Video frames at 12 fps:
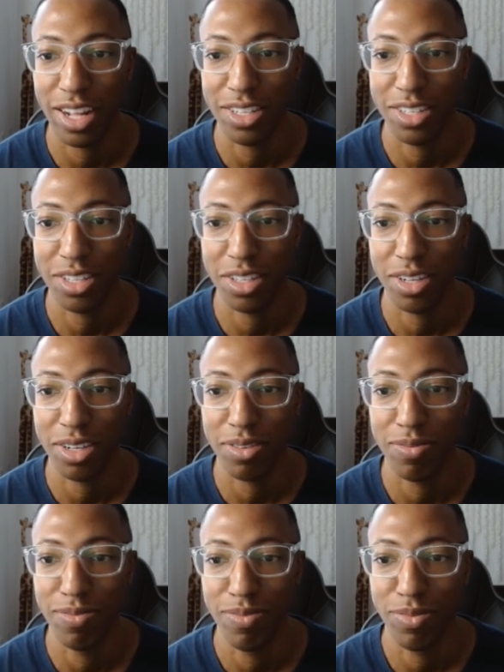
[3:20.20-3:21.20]
to the
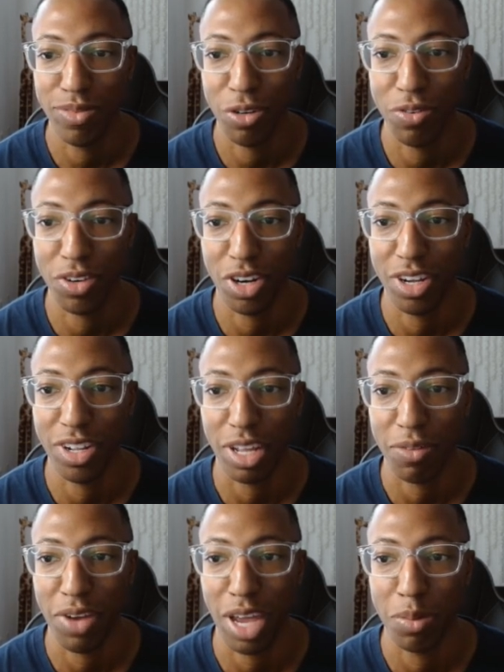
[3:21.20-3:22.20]
overall like
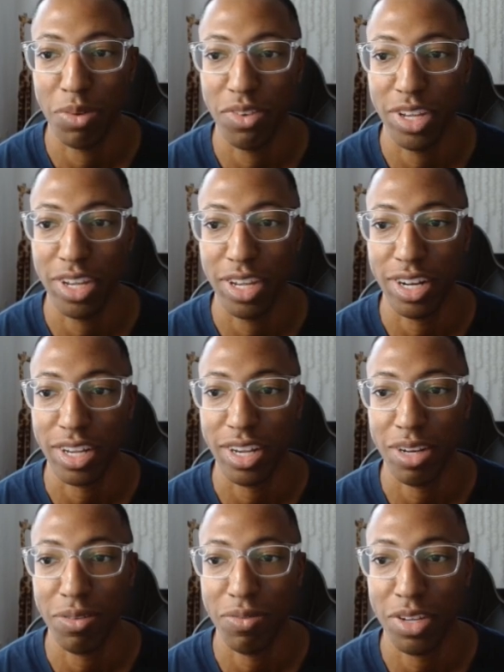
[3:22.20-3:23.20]
vibe of it, and it kind
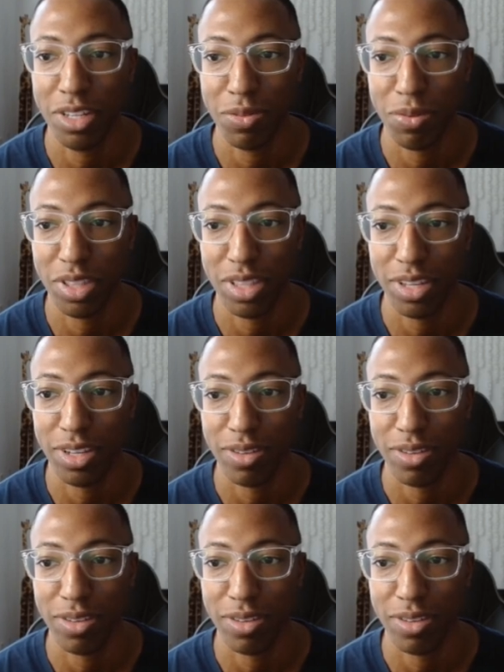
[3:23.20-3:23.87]
of fits with the